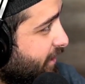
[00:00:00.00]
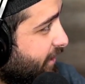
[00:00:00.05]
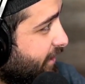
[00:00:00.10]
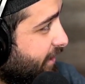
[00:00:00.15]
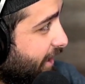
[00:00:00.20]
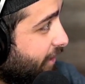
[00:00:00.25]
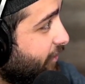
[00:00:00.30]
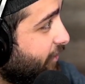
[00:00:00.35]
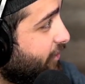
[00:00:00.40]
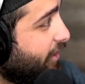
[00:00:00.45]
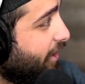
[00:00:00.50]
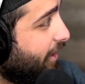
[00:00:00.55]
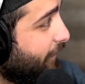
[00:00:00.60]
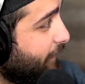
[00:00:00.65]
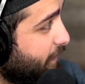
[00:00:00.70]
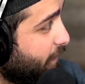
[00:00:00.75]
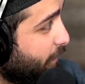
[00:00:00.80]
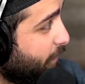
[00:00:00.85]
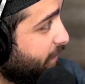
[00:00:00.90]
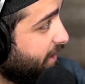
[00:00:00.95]
the escrow
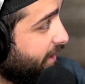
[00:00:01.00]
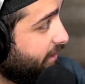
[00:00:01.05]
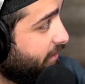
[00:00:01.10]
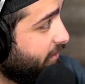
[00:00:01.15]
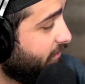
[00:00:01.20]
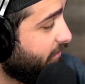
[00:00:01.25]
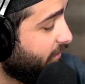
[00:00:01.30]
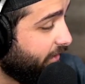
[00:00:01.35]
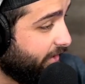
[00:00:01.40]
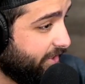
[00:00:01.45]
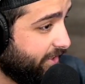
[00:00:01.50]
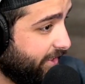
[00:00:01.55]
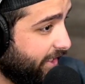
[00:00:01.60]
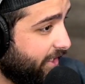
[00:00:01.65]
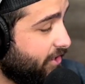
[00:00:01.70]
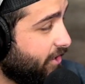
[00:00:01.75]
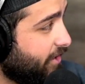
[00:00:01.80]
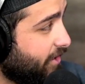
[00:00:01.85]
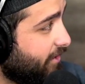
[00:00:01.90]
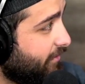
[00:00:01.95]
officer was like, the listing
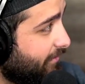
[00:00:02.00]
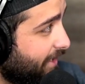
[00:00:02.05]
agent